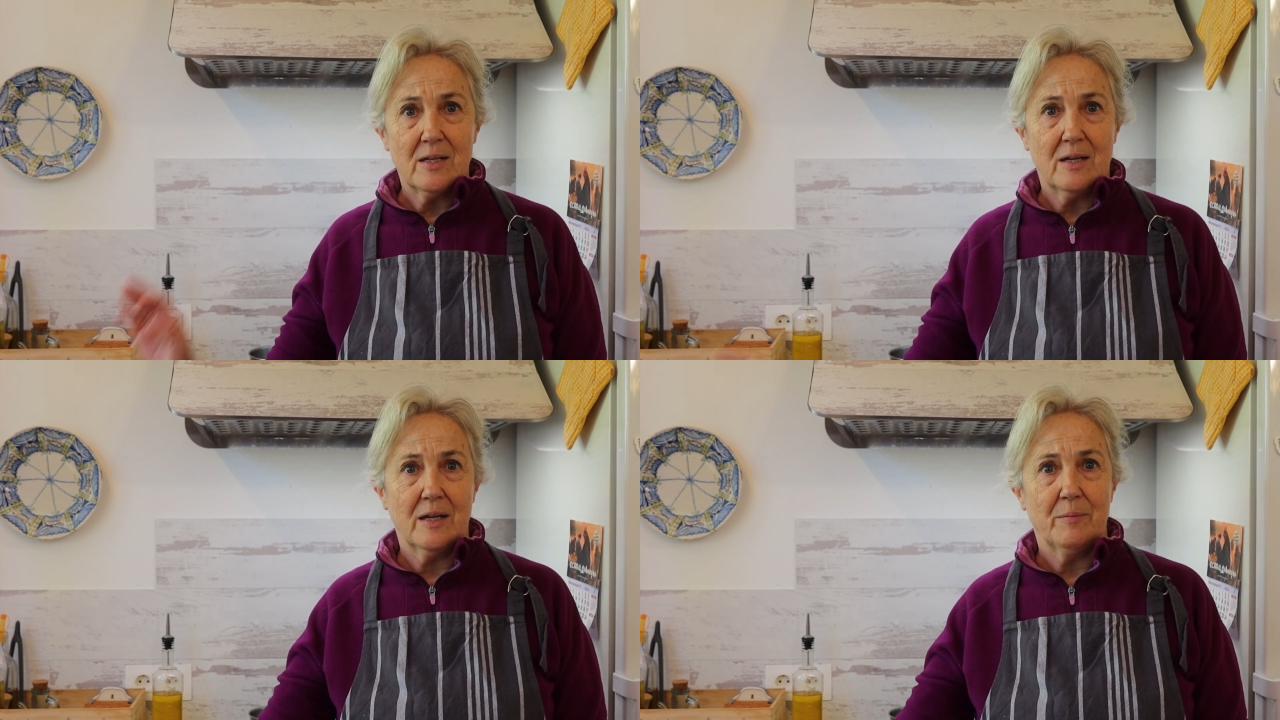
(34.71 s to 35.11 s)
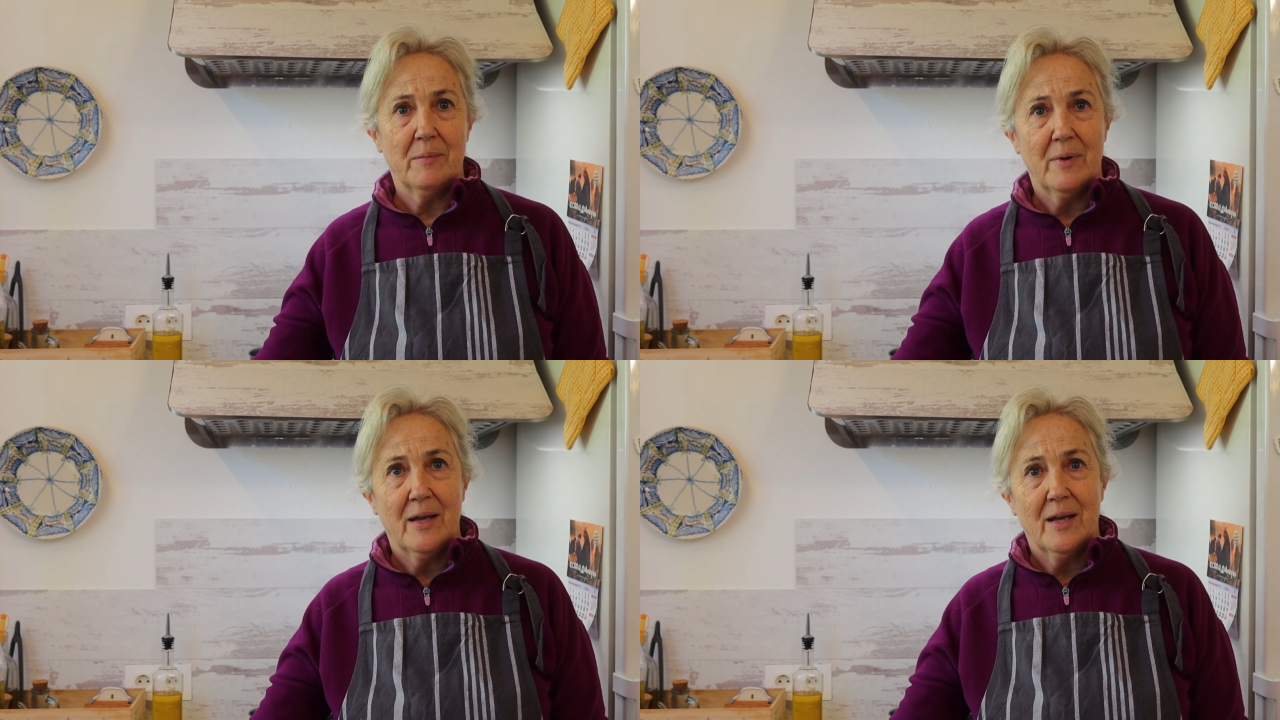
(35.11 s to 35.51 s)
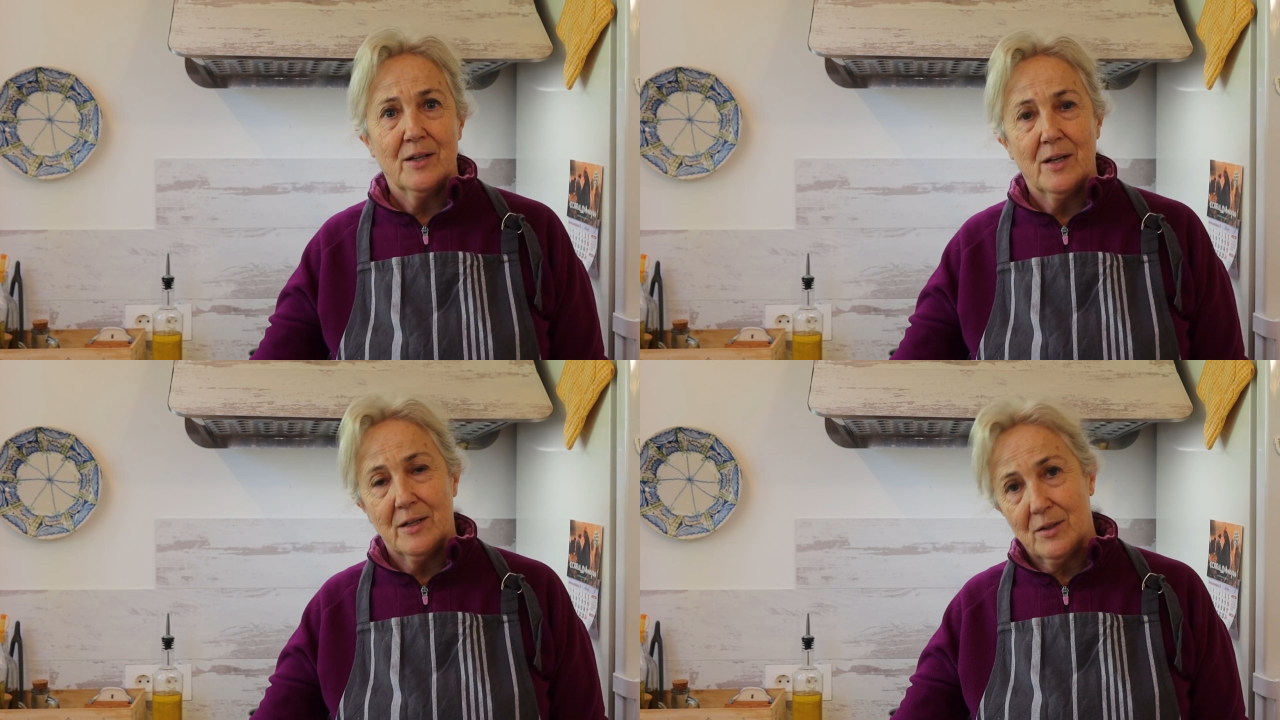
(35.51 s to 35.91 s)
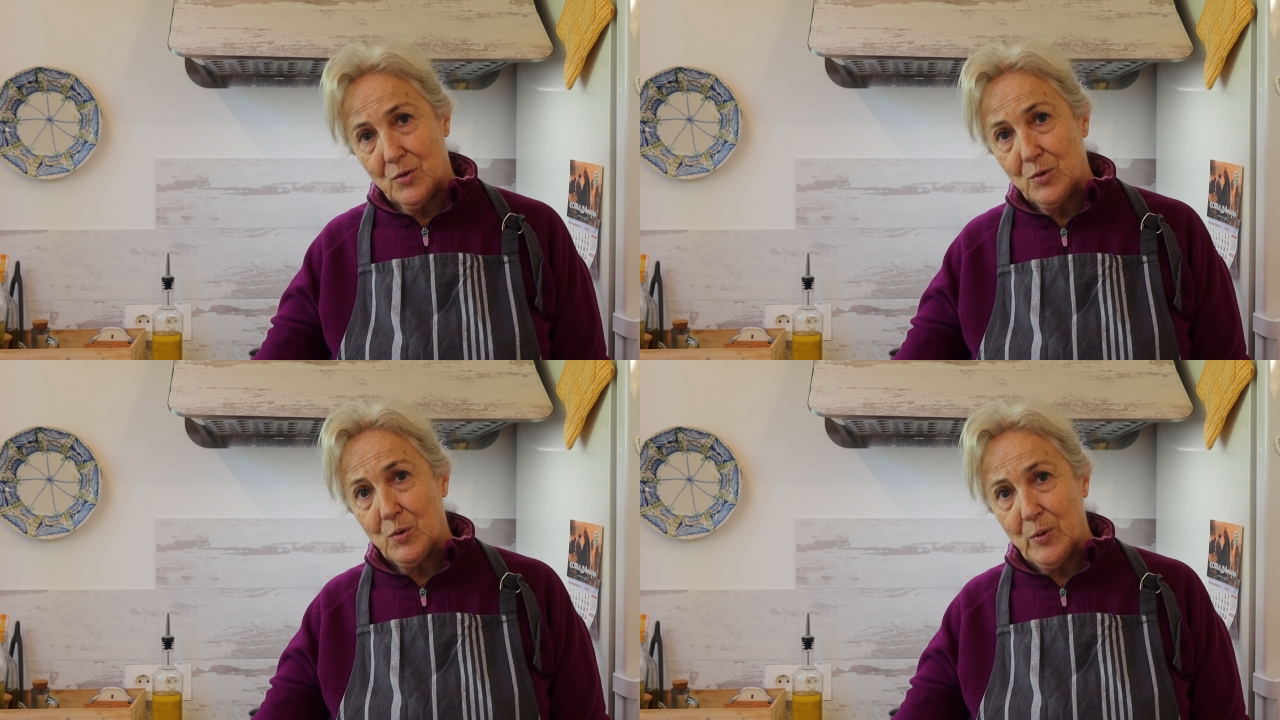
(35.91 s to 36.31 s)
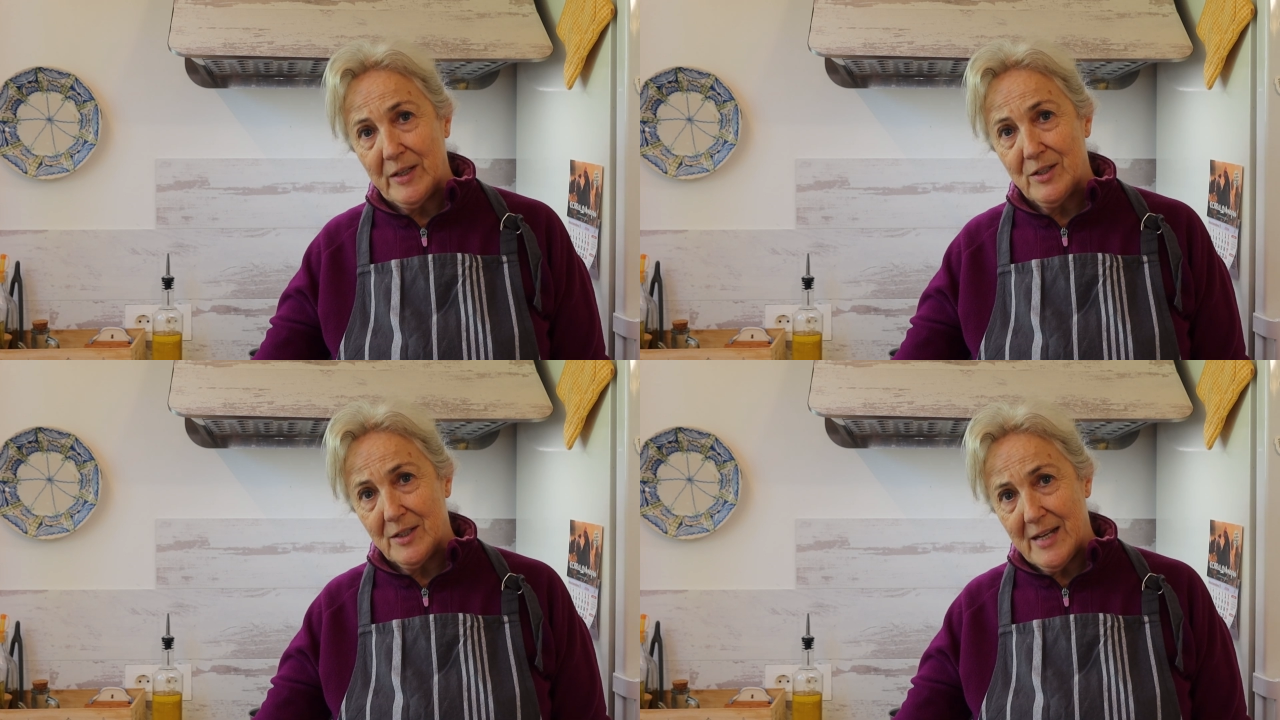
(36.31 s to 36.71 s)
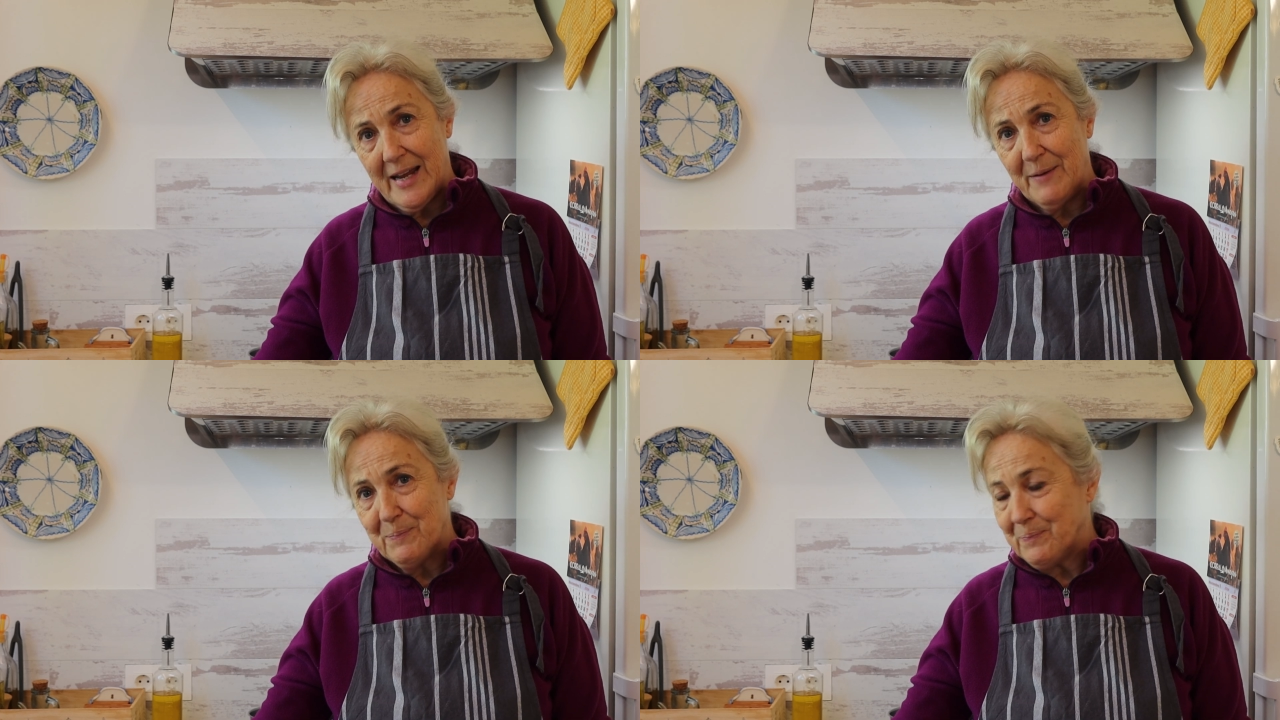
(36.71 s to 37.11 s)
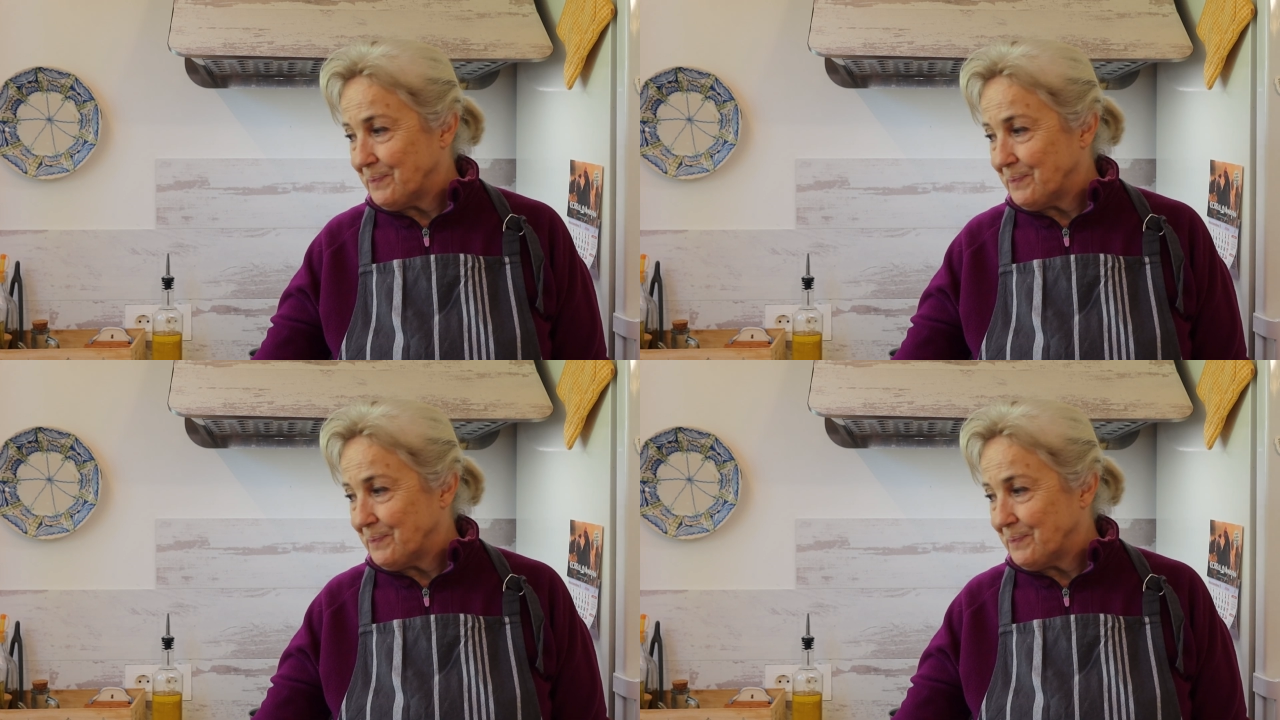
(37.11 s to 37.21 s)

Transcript: time to do it today.